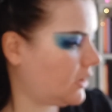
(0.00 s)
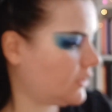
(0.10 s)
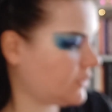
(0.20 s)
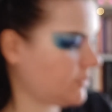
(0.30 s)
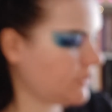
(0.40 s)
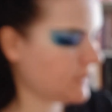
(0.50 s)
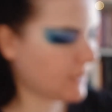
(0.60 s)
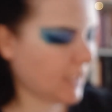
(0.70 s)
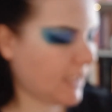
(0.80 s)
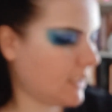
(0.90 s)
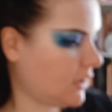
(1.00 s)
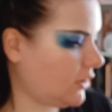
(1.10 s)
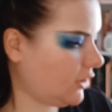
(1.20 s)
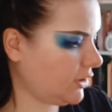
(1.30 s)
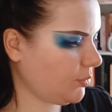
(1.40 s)
So I'm using a
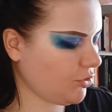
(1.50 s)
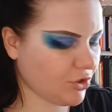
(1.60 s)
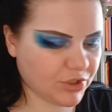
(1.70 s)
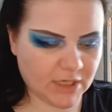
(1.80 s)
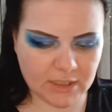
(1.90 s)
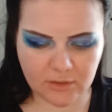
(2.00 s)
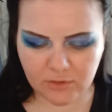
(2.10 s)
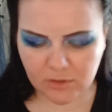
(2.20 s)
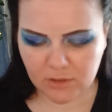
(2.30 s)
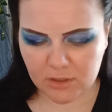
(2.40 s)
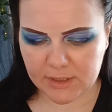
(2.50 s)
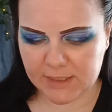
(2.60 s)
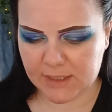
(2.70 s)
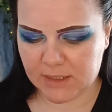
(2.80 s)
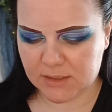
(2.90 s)
liner brush, and I've got
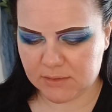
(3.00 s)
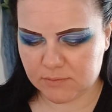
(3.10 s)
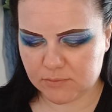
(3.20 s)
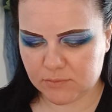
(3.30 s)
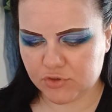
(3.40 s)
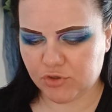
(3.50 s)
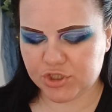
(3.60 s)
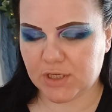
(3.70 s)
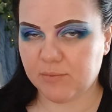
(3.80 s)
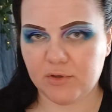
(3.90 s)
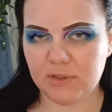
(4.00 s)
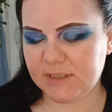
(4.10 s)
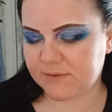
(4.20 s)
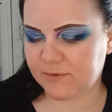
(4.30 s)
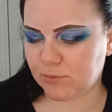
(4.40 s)
a dry shampoo
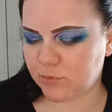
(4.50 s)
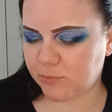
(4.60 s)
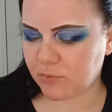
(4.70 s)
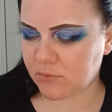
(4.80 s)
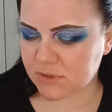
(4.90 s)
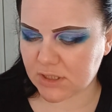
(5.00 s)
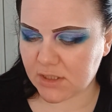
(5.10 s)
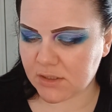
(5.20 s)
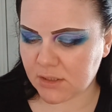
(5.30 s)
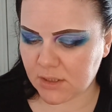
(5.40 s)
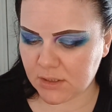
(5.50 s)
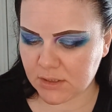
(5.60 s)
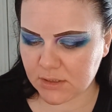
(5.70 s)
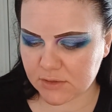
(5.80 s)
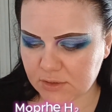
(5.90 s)
lid filled with water.
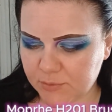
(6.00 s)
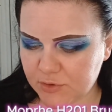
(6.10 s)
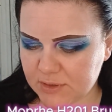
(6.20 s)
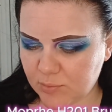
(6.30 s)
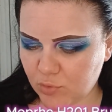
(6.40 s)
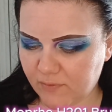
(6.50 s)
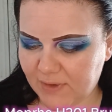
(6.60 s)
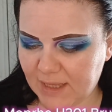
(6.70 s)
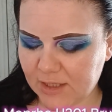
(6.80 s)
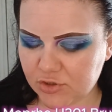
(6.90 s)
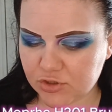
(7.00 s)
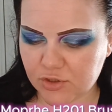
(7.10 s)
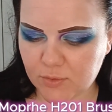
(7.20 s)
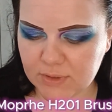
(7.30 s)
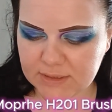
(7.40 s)
So I'm using a Morphe
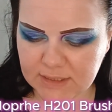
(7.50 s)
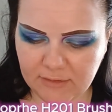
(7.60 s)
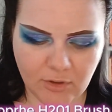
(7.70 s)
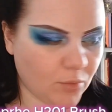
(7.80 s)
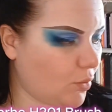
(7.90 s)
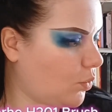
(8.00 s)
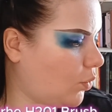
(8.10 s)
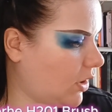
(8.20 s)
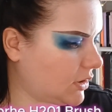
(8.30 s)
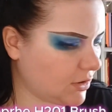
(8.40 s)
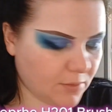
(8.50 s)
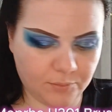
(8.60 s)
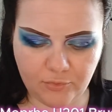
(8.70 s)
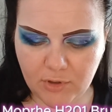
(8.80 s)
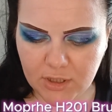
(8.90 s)

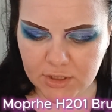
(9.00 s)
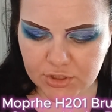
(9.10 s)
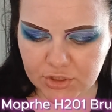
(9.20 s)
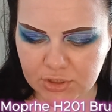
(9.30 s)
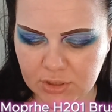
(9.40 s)
H201 brush.